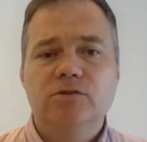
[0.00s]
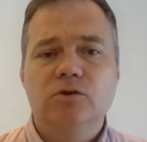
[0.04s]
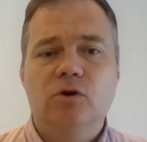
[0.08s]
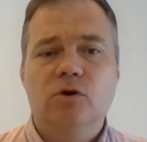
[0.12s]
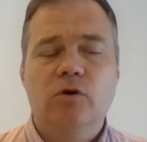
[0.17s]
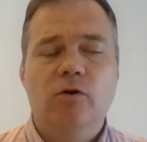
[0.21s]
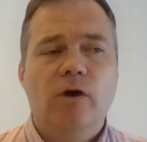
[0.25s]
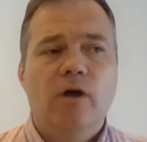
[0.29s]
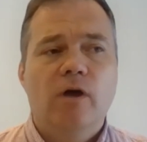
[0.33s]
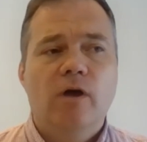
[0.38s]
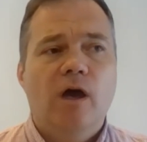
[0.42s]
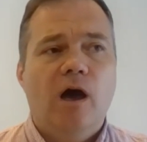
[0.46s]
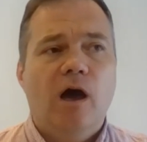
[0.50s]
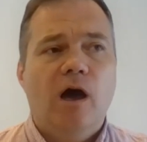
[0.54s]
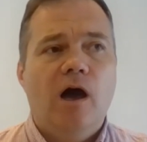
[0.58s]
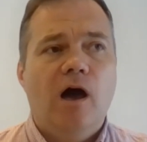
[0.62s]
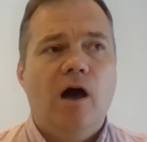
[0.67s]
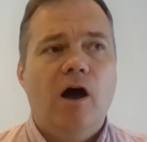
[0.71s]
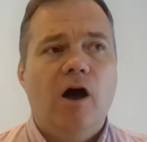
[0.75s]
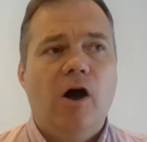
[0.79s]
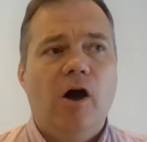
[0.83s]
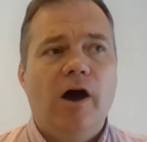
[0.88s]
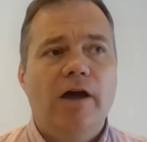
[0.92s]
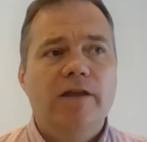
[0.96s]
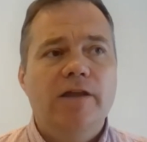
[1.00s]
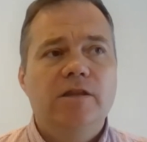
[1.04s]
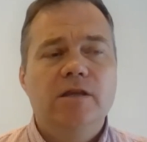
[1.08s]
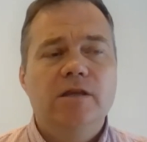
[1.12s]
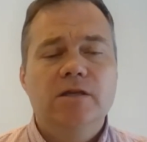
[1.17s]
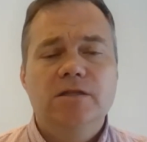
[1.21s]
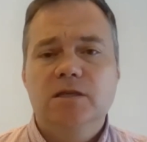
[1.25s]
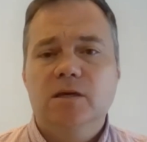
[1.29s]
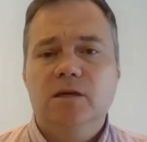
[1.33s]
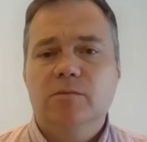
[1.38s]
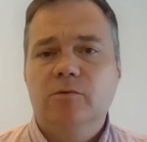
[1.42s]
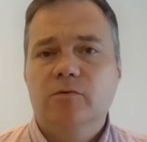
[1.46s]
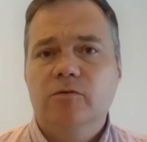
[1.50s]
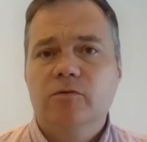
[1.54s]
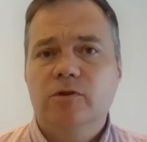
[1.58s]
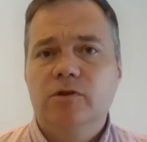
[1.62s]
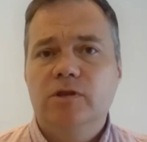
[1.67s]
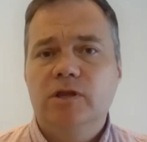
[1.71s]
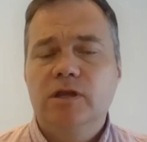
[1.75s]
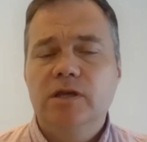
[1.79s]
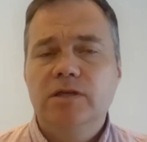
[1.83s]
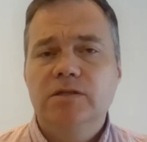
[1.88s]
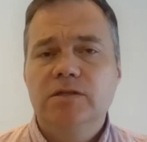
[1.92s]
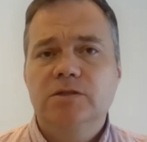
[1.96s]
So I think some of
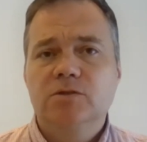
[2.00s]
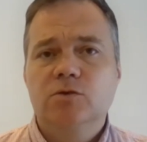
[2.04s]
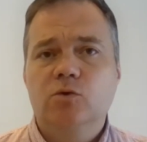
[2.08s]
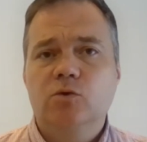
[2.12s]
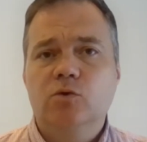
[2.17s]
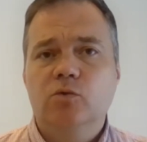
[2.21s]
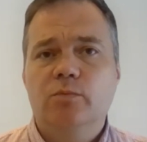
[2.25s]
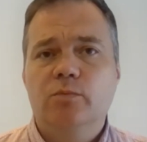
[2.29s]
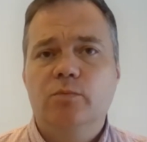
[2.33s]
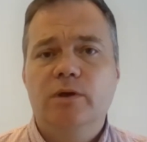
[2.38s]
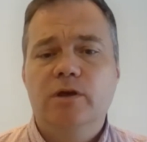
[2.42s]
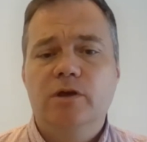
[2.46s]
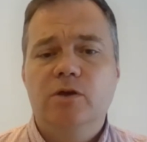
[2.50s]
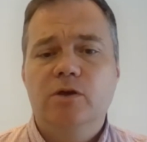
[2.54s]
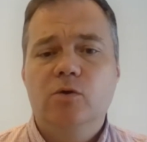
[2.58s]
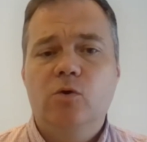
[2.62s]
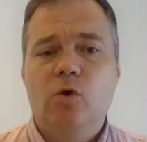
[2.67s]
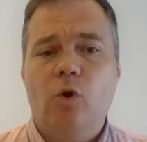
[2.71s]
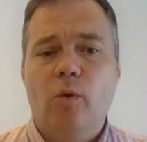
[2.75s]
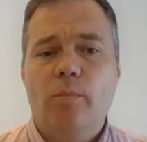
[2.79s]
the things could be